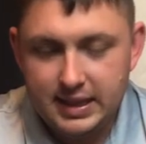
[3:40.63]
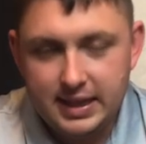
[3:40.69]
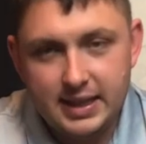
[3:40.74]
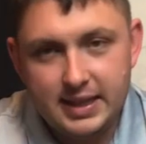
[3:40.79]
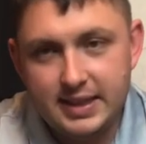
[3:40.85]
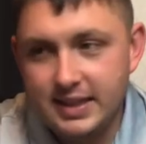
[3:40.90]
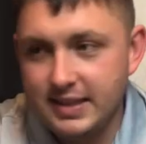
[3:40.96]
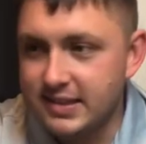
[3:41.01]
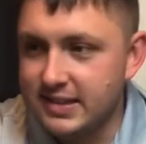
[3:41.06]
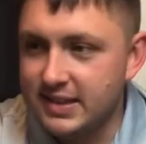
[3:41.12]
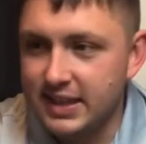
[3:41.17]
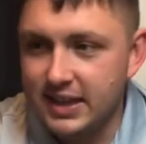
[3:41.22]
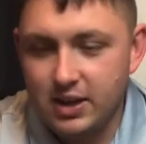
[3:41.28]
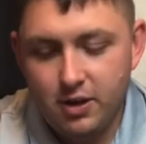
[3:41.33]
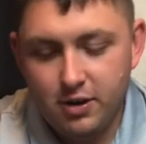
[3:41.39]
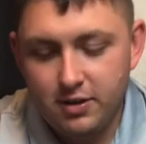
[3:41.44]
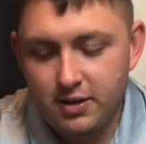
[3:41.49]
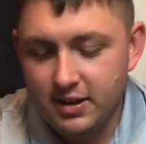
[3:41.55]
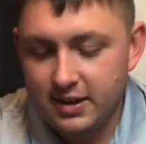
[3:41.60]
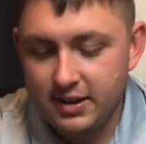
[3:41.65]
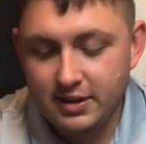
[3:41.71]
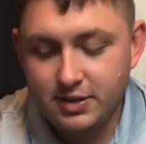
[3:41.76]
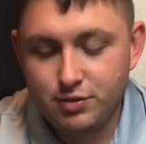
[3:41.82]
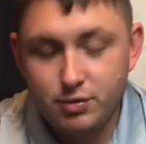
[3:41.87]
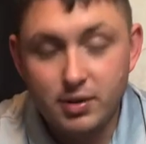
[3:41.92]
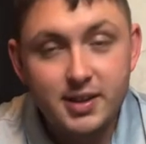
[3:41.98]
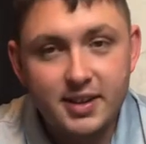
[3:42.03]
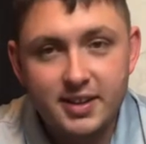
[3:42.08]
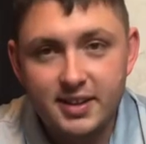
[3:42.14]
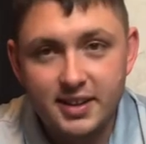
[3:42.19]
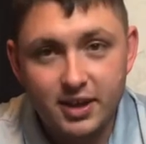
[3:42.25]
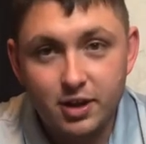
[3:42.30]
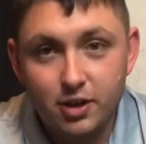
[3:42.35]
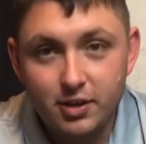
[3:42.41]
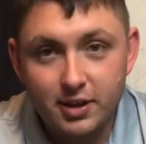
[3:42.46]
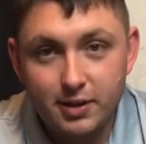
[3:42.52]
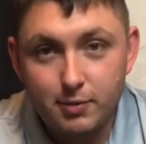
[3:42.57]
yeah, it's really
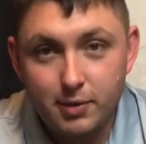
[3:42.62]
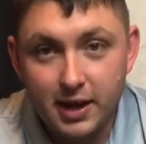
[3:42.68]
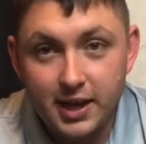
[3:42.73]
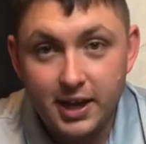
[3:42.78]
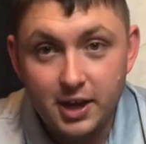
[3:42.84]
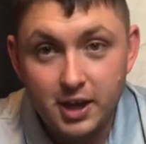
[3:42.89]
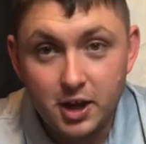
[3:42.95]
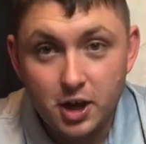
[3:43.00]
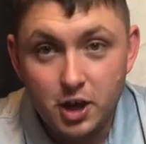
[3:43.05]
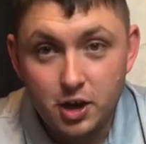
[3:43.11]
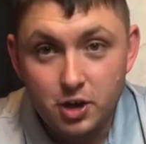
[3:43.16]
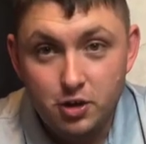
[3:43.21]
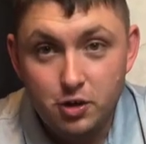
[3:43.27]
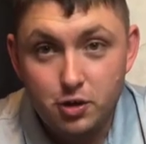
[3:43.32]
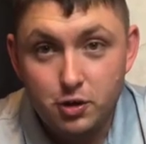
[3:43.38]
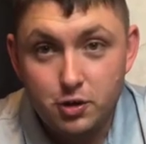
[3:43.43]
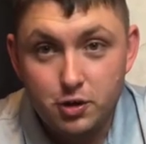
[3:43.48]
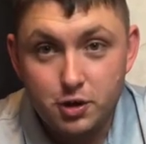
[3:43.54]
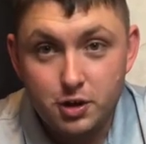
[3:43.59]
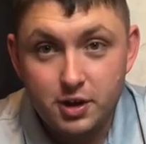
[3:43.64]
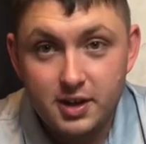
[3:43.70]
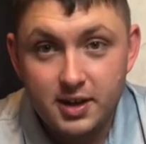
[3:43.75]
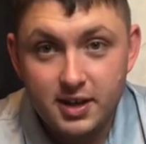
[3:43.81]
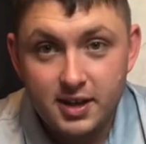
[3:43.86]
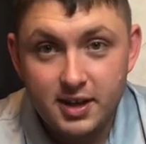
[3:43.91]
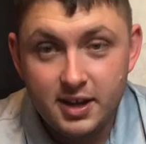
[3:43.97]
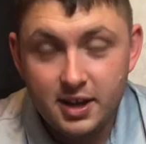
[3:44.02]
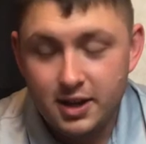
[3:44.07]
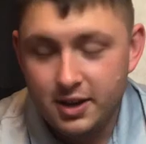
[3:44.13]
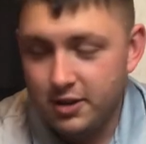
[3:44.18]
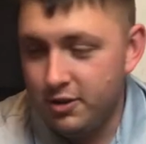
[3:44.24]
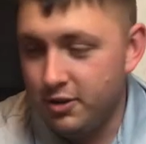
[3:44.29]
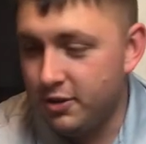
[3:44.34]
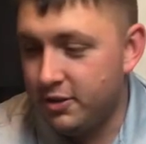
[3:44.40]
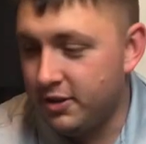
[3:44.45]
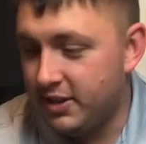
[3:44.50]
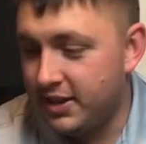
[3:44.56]
the only way you could
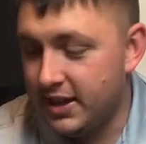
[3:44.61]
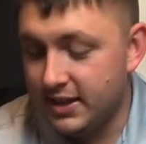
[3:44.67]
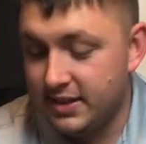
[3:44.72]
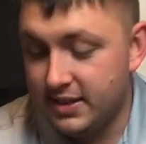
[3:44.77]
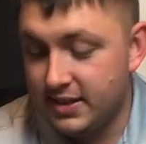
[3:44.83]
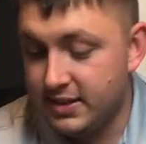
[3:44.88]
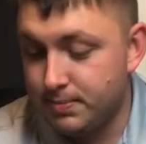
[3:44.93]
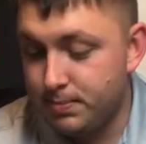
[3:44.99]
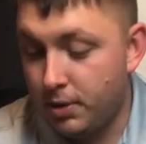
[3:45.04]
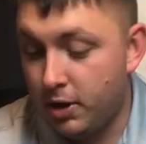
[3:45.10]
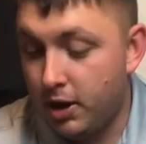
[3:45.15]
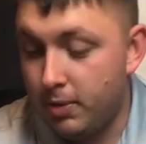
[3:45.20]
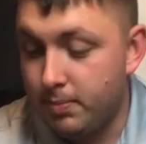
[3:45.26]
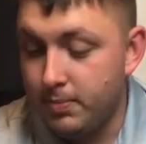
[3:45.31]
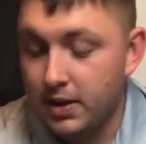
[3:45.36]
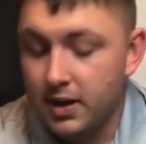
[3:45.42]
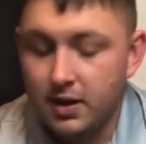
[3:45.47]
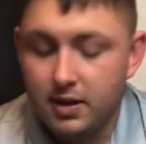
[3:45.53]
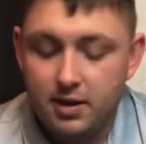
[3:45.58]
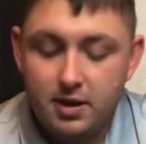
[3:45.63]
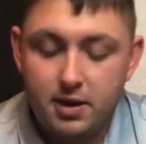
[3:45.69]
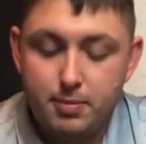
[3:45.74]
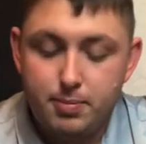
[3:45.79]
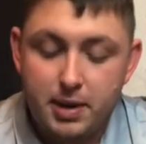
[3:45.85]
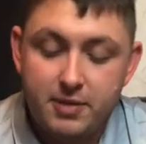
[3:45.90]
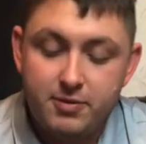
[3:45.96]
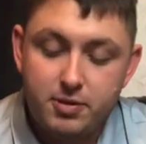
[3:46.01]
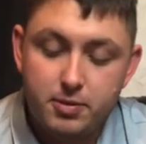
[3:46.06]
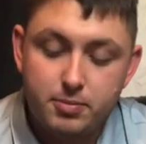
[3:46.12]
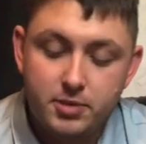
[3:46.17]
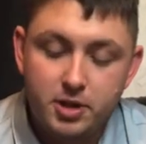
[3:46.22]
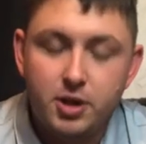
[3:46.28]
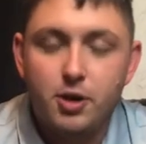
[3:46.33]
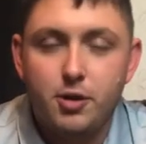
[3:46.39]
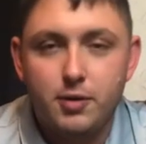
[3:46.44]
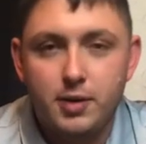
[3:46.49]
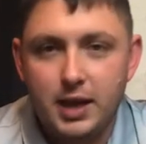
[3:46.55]
get this pop, apart from,
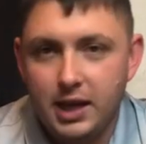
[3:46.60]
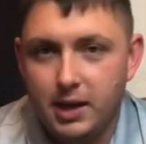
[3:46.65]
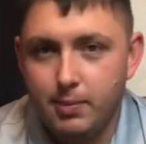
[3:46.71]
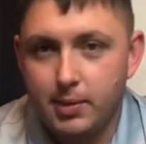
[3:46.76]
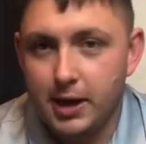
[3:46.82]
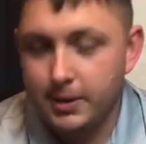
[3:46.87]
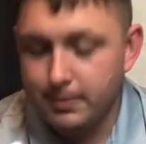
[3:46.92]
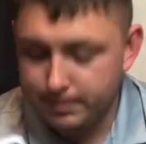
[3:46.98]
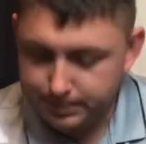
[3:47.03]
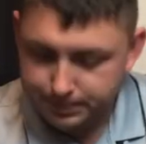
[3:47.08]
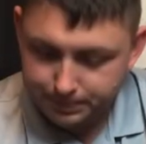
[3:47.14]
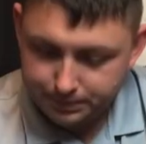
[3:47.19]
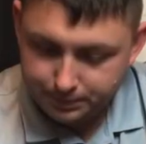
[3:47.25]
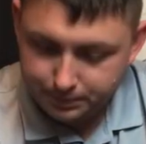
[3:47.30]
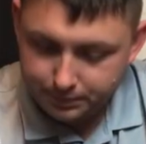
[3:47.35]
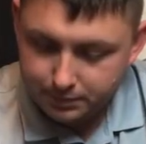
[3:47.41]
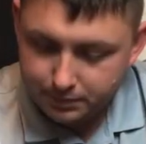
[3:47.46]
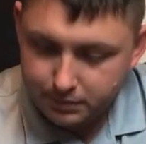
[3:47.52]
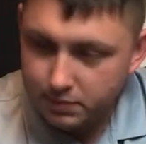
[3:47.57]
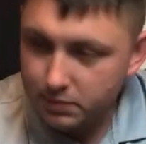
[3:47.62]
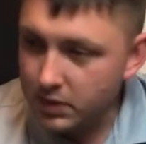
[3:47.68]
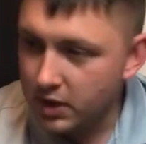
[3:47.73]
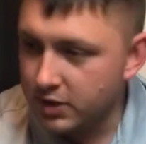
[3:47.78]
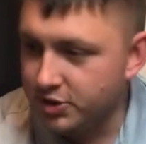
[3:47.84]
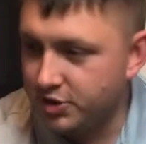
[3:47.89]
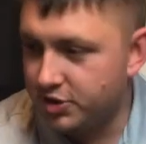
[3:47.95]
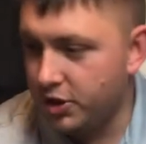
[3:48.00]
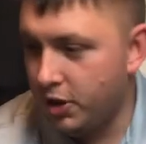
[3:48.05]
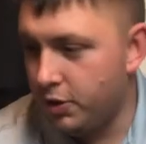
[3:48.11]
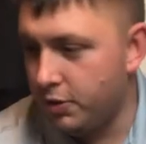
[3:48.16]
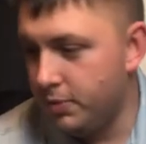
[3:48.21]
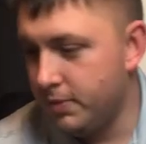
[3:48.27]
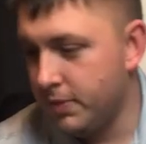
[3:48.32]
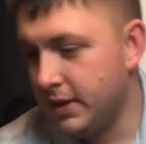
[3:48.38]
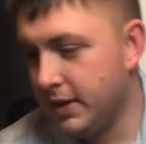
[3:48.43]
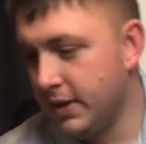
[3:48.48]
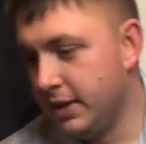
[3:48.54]
eBay. So
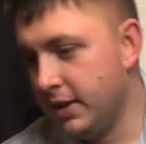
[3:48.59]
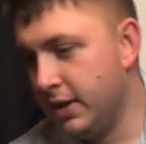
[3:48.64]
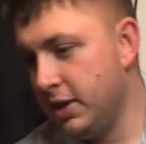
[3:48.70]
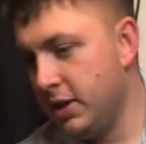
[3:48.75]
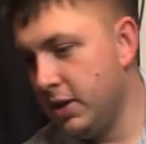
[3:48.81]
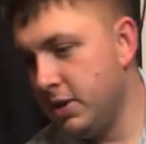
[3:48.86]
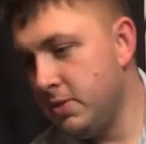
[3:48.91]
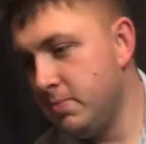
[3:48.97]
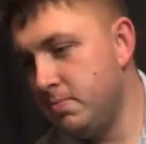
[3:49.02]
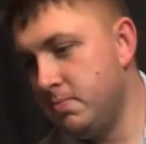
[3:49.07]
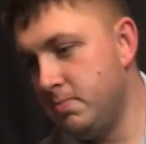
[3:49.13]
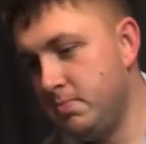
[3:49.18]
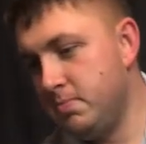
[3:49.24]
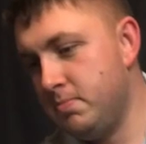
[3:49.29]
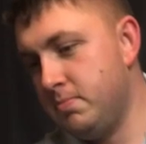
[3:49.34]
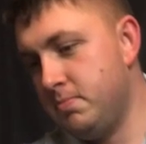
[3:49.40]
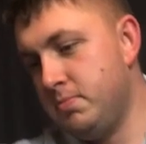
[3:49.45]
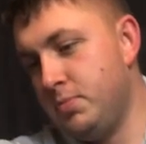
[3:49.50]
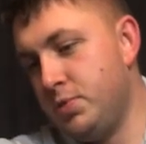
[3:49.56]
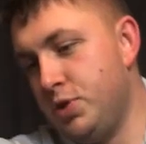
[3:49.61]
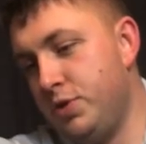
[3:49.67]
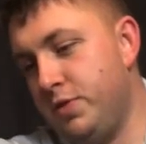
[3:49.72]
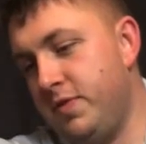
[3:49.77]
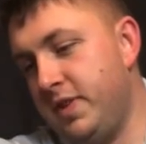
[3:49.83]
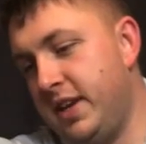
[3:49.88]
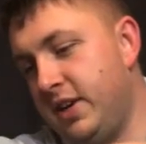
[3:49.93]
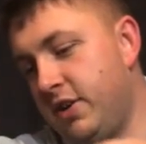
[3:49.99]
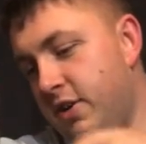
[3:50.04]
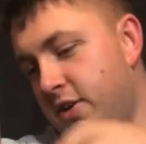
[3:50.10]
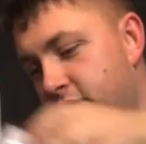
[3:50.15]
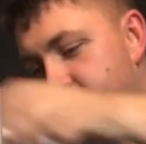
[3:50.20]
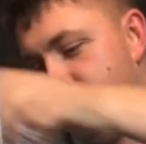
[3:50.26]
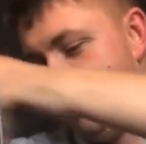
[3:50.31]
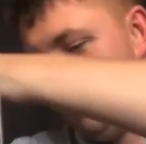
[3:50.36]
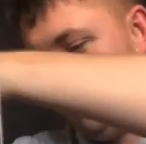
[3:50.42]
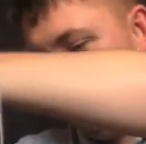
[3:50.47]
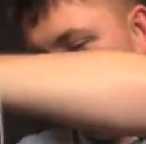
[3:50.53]
moving on,